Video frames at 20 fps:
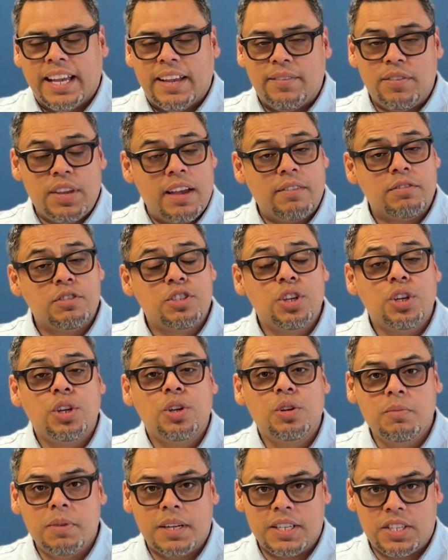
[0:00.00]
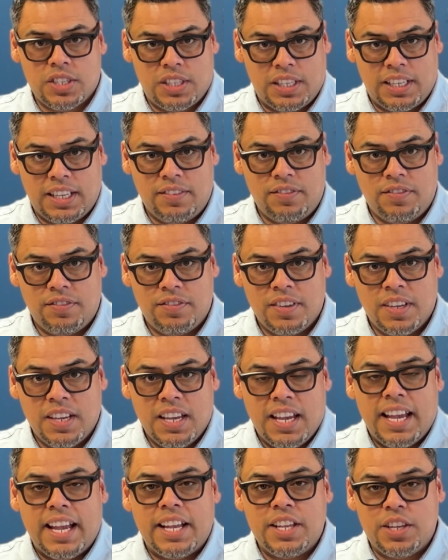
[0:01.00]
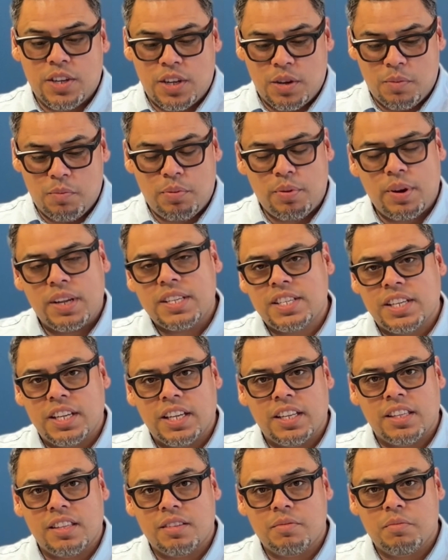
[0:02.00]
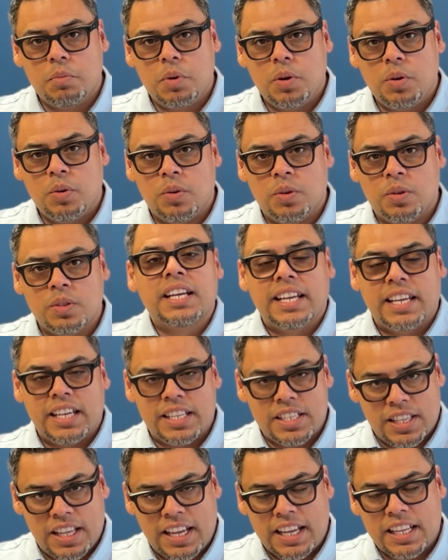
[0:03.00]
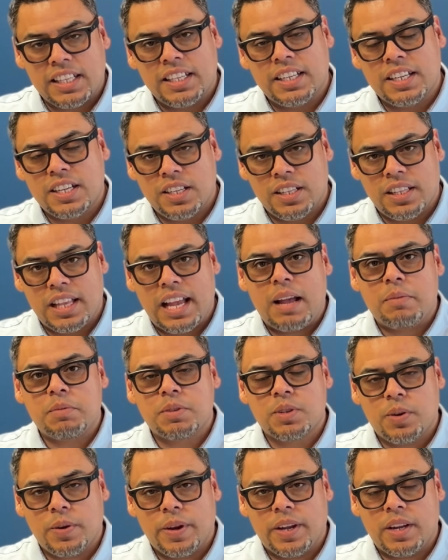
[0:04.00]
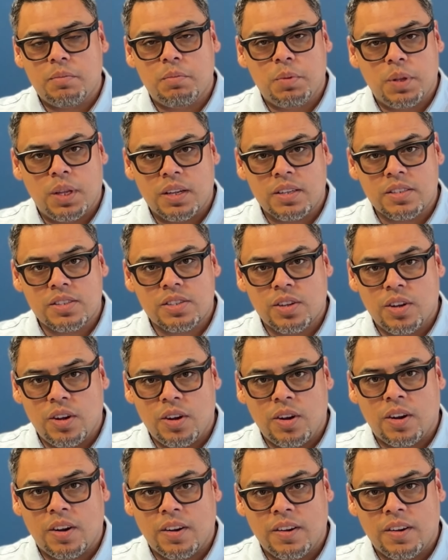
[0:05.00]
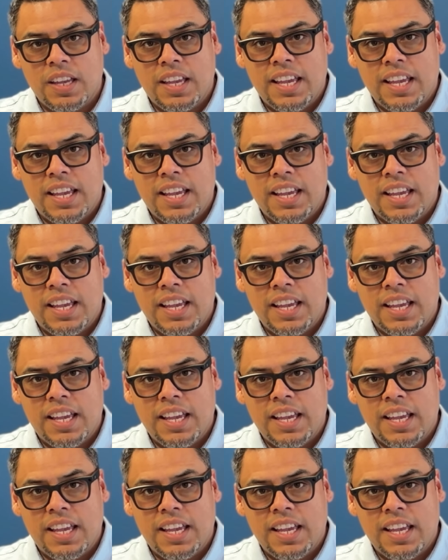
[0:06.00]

If you have too much leaf and you compress it in the mold, it's likely to collapse and create a plugged cigar.